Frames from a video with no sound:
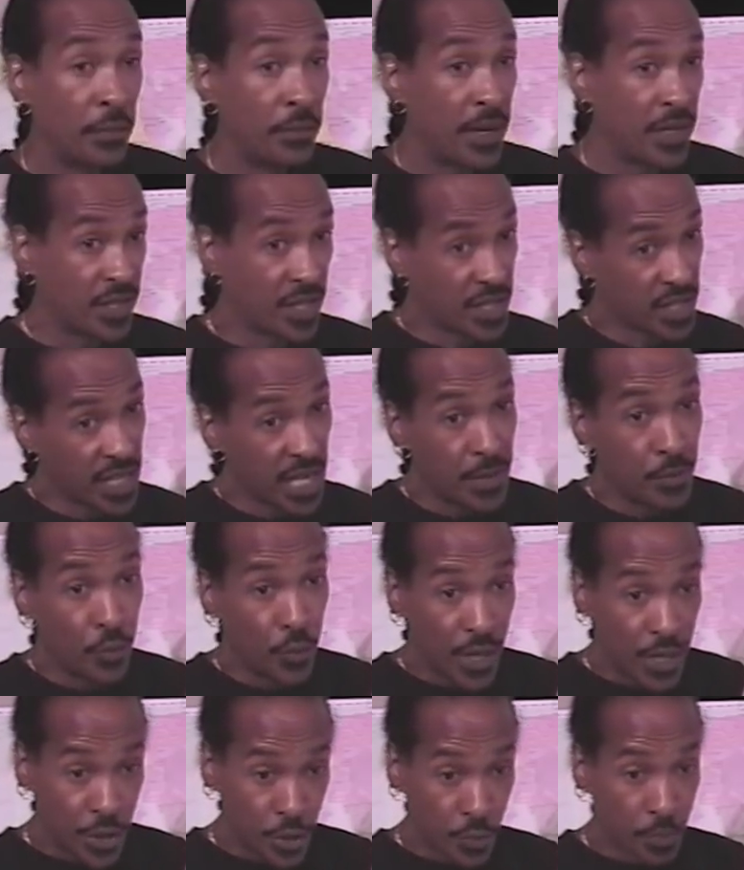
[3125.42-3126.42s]
about the same
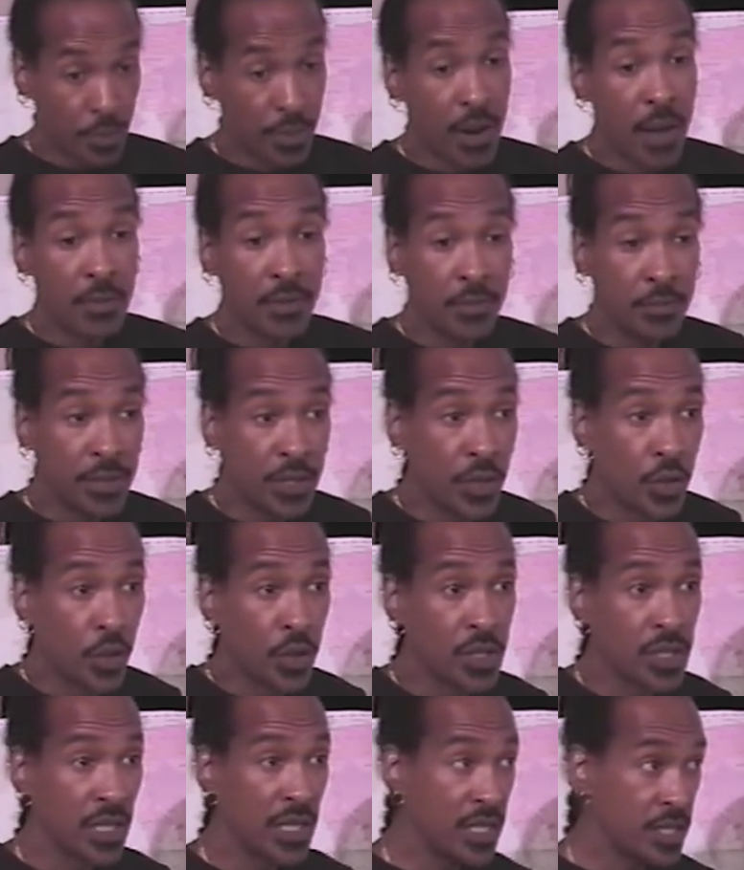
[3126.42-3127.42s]
racial problem
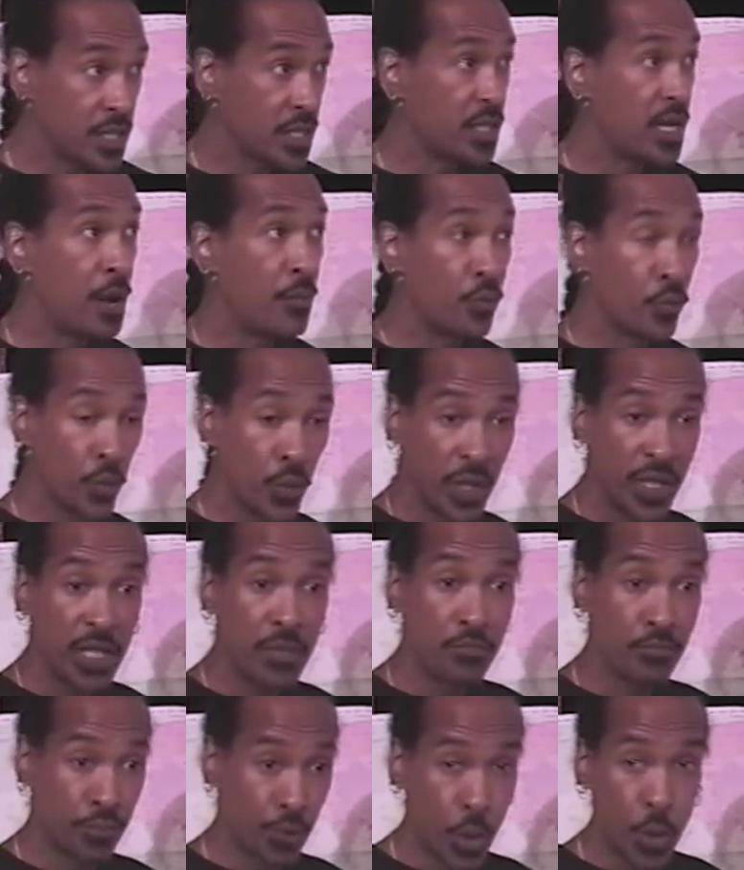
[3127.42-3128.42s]
because Islam really
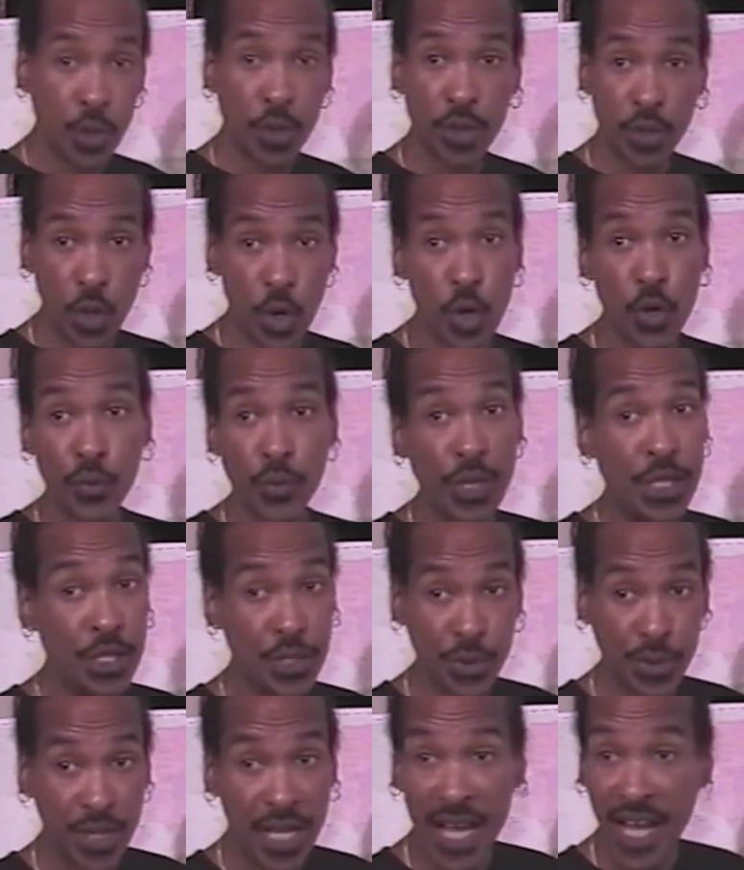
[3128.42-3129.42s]
broke along
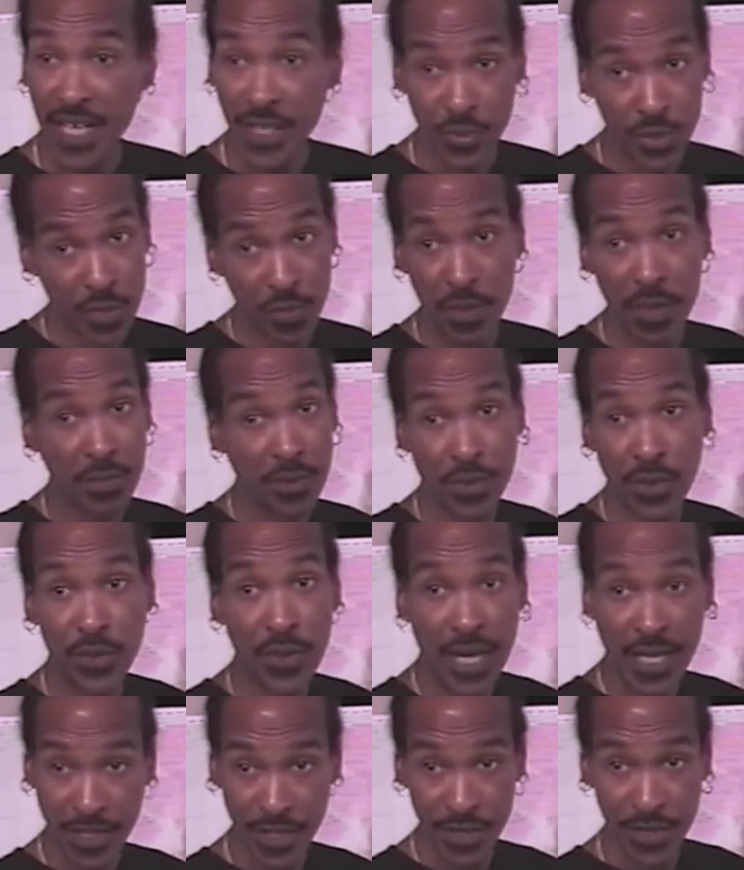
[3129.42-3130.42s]
racial lines, which people don't
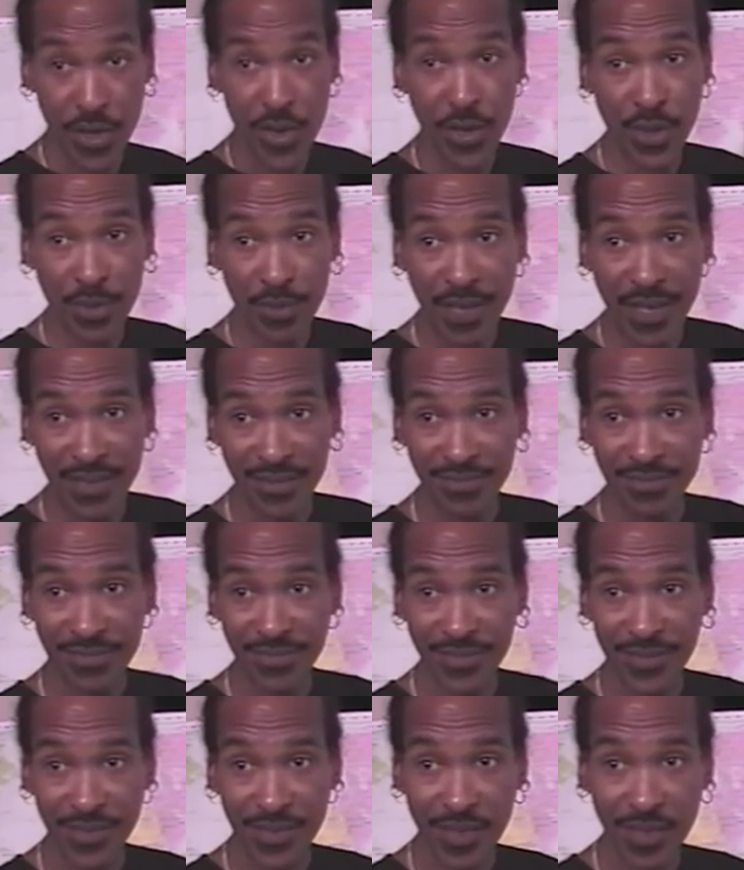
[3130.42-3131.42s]
like to talk about.
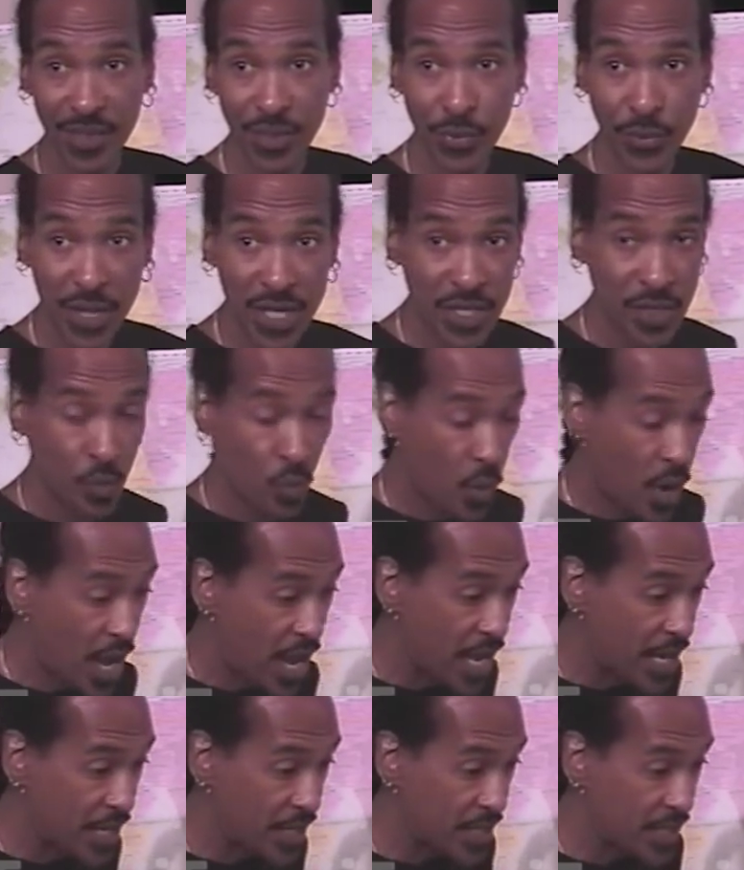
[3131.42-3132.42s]
The reason
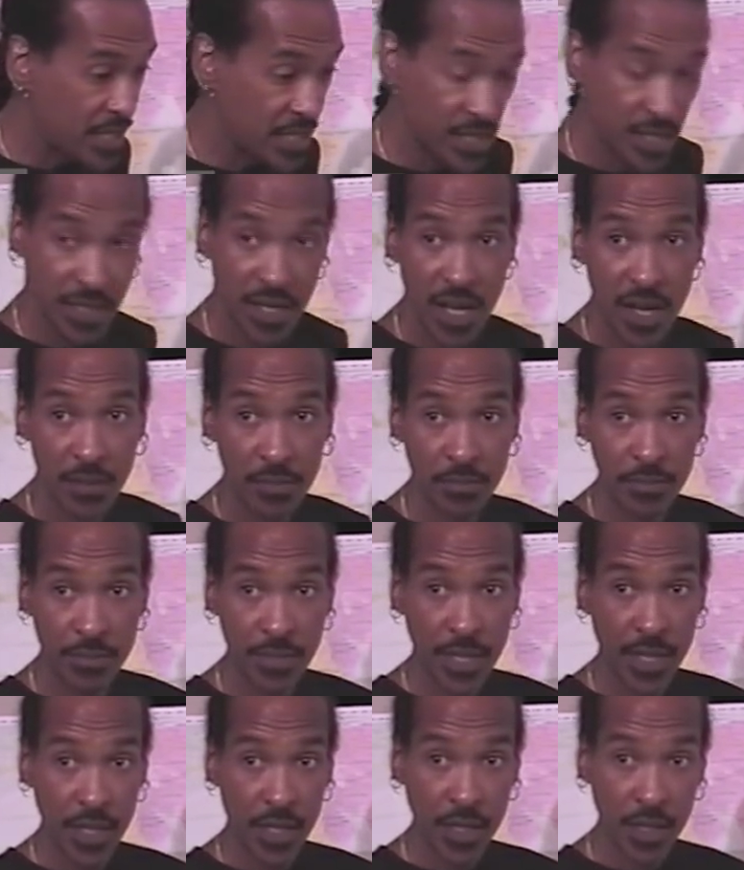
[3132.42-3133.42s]
why Islam
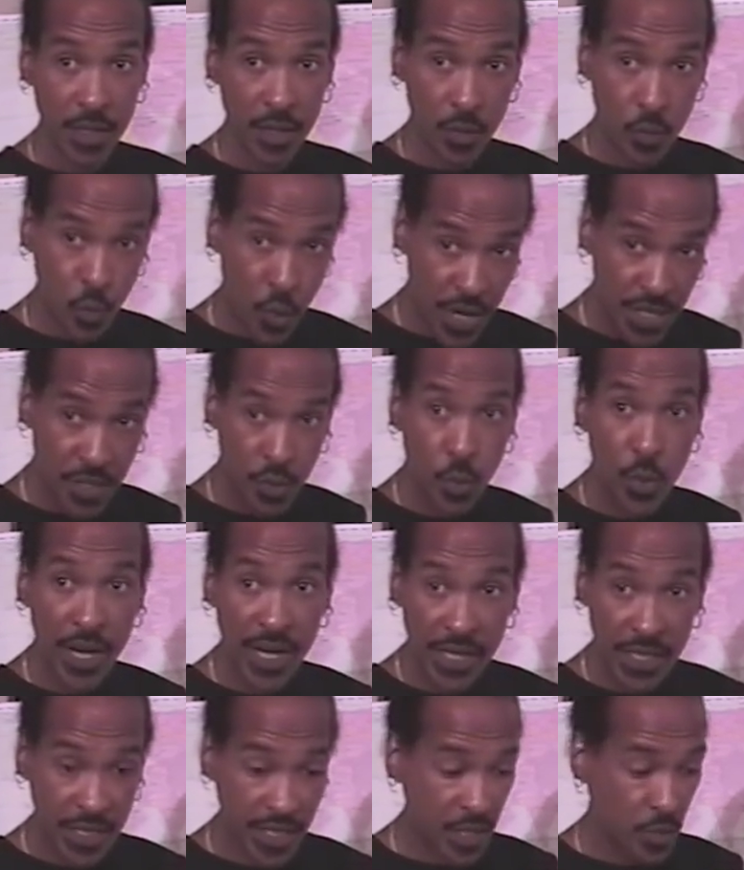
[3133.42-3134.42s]
went the way
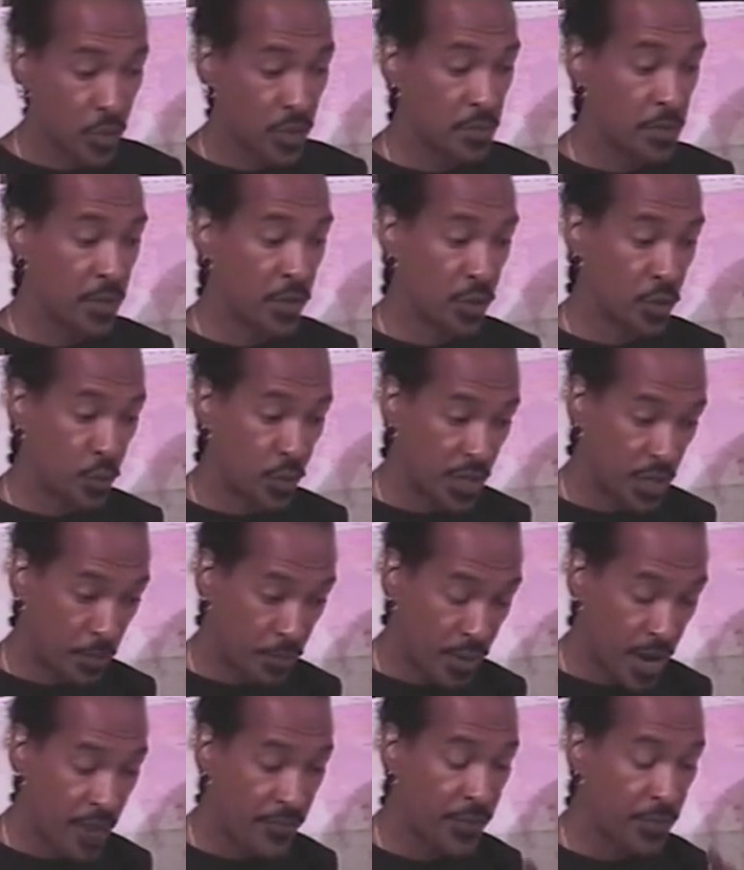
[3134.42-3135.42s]
it did was because when the
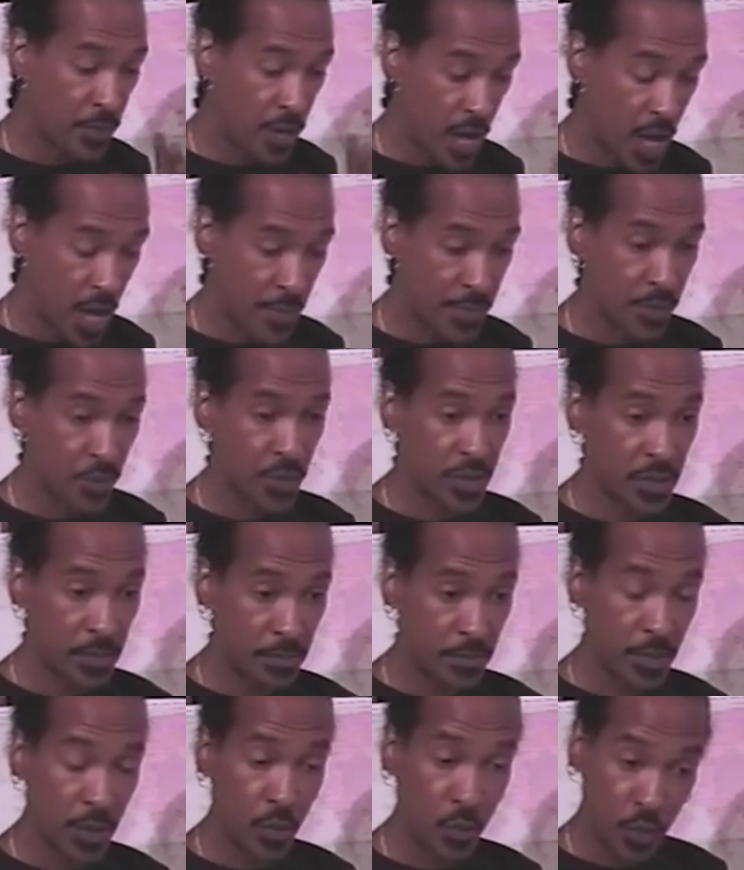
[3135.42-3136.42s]
Prophet Muhammad was, a,
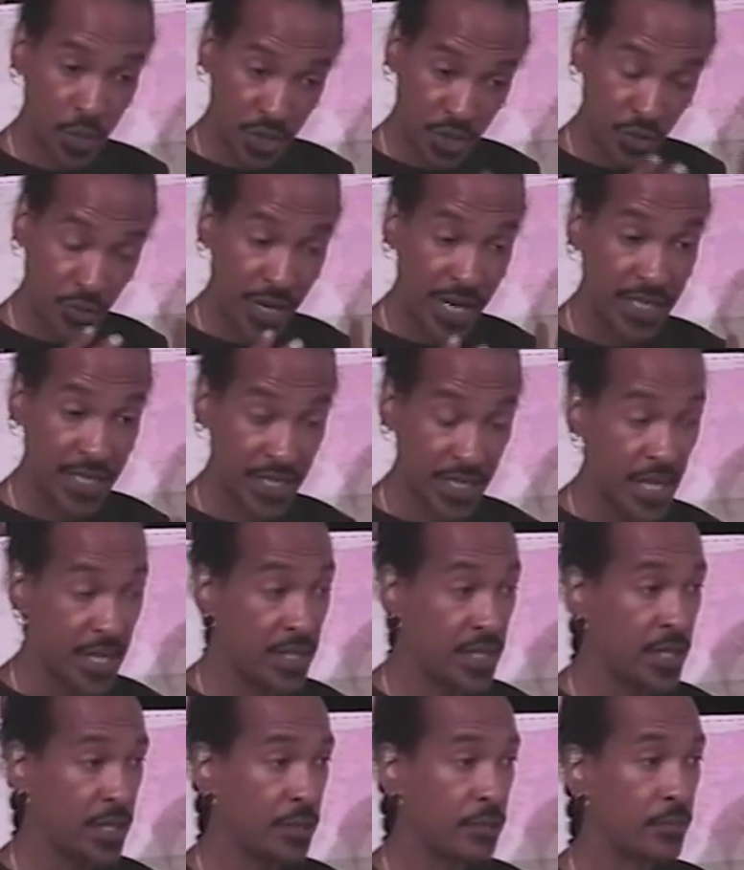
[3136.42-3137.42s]
was
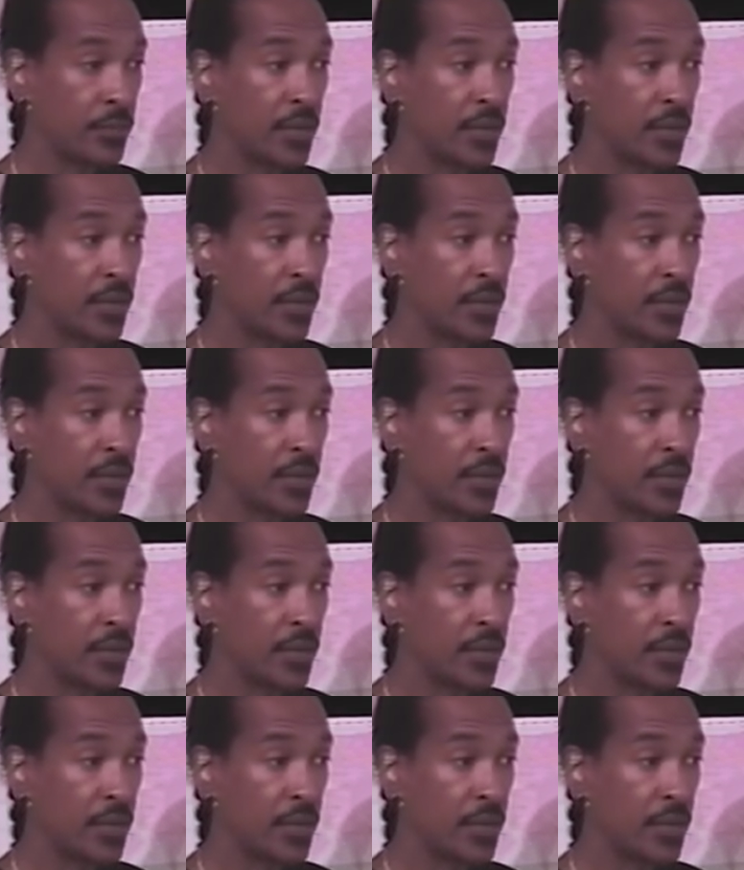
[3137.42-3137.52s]
transcending,